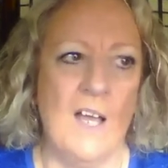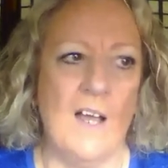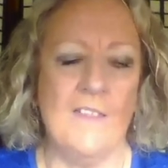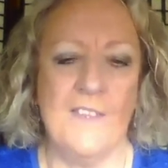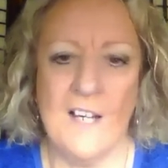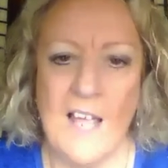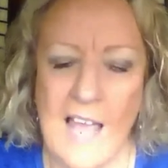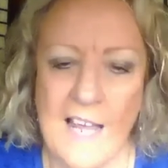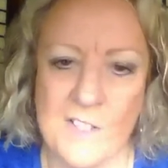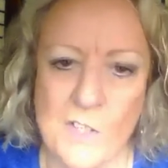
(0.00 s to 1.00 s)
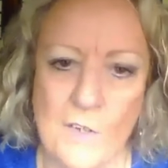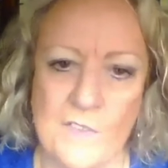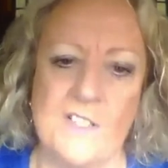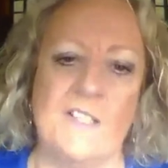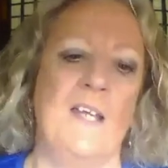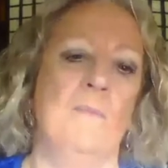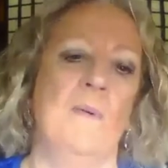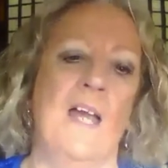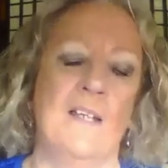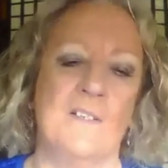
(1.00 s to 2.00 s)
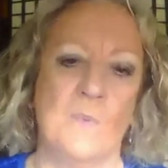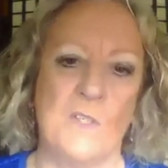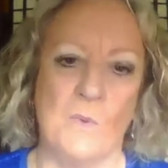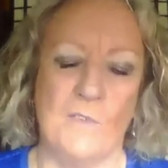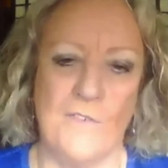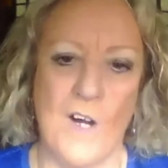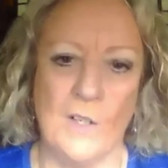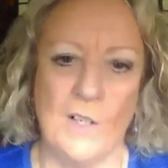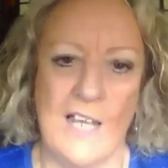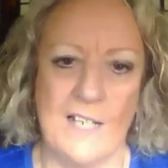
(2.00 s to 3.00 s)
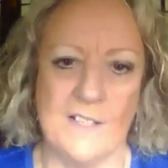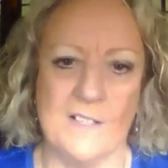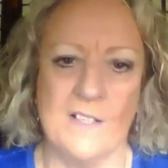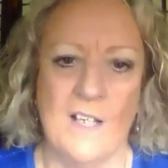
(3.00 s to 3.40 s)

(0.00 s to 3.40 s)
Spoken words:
Then I hand it over to them and we do a final edit.